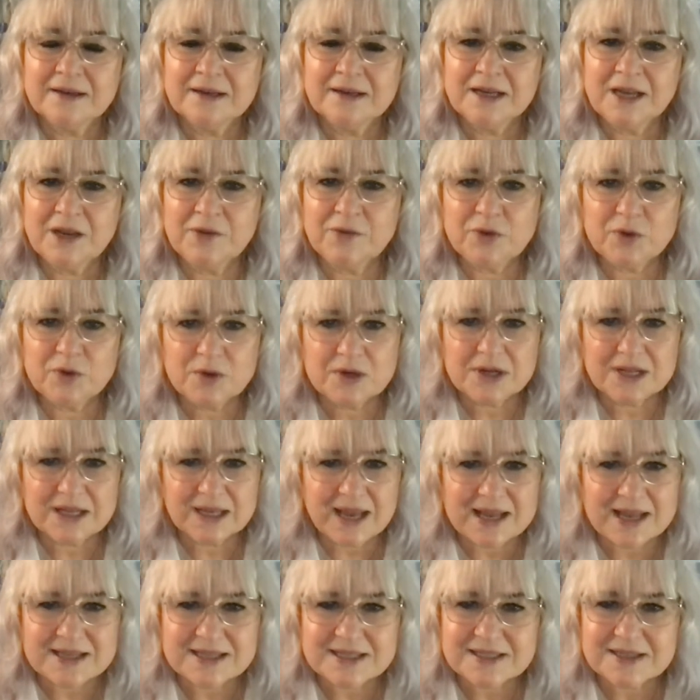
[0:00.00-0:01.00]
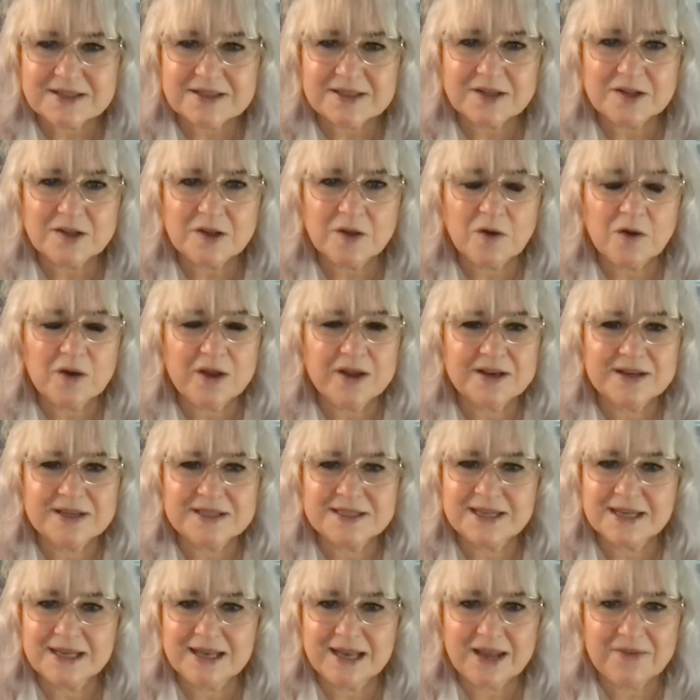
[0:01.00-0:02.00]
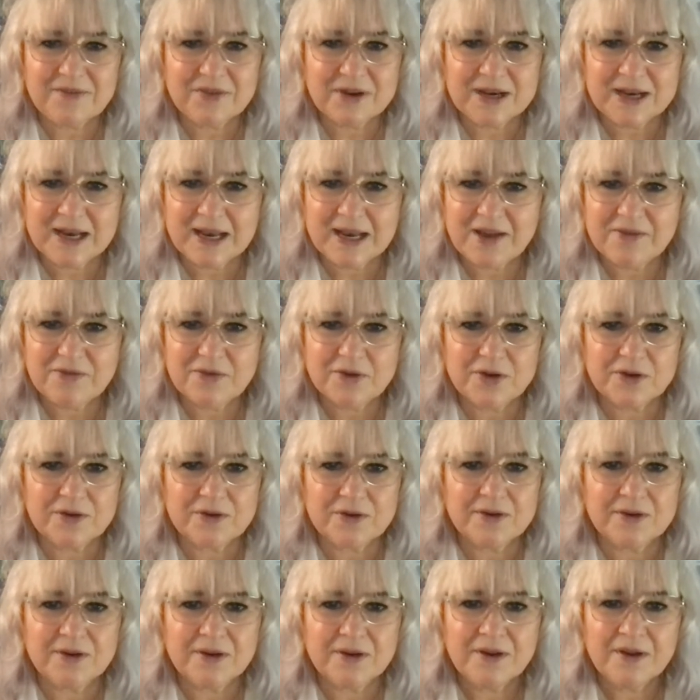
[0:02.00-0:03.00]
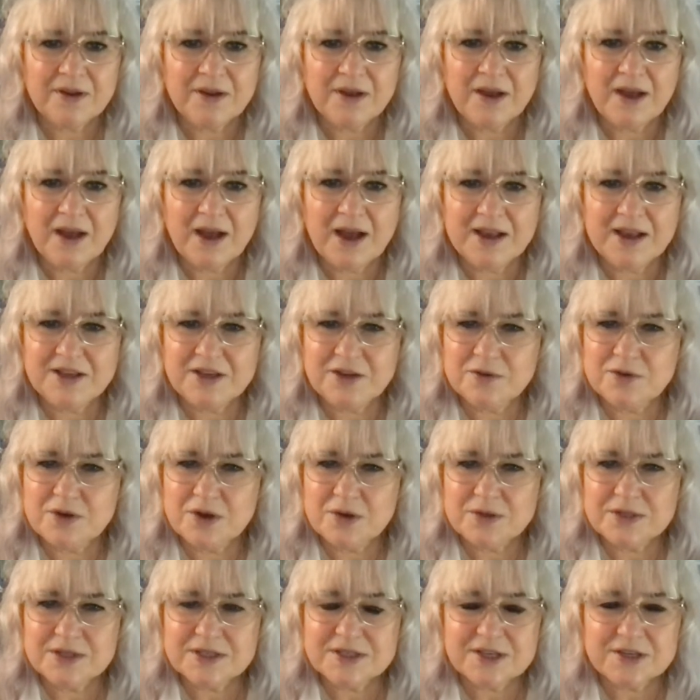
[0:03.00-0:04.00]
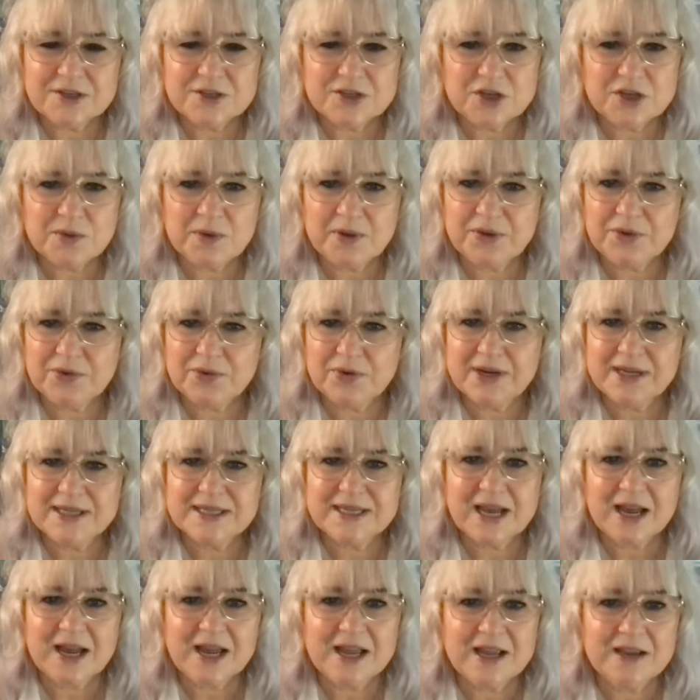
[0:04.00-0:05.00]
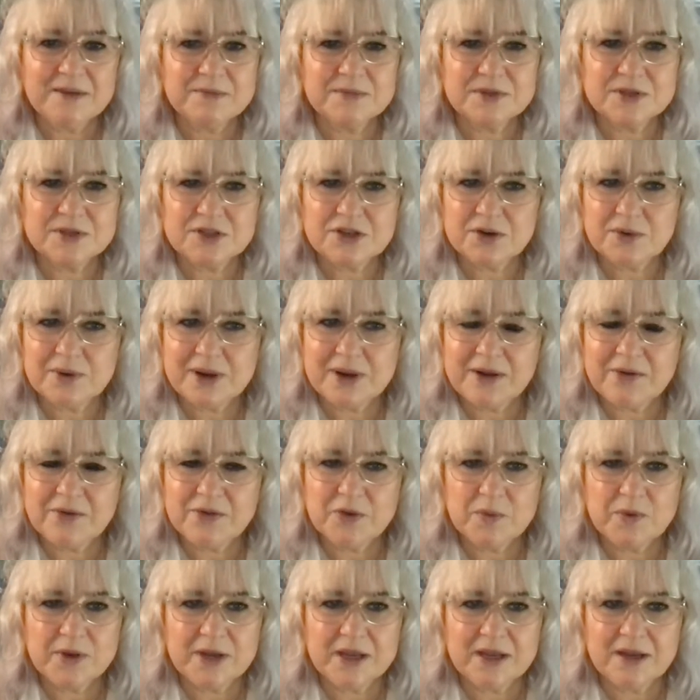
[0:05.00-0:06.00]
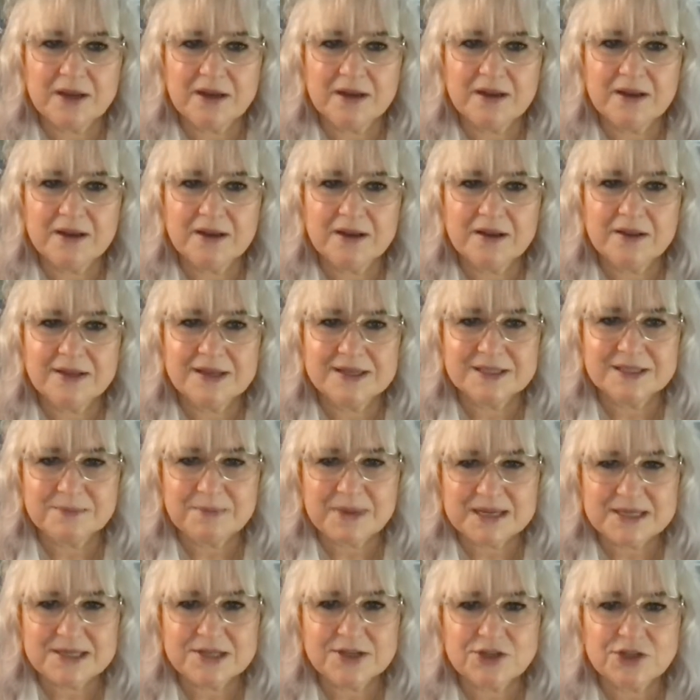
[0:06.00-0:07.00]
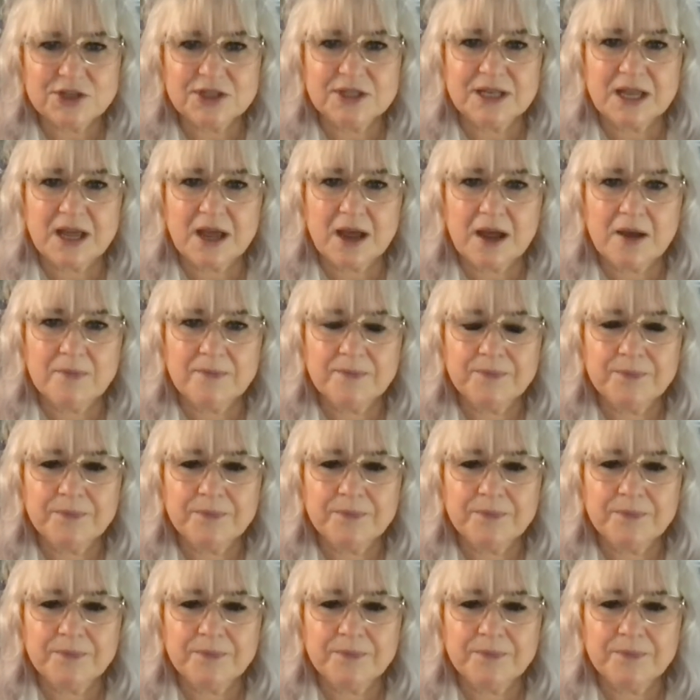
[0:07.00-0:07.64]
If you glance at the clock and it's 11:11 and you notice it two or three times throughout the week, there's a message in that.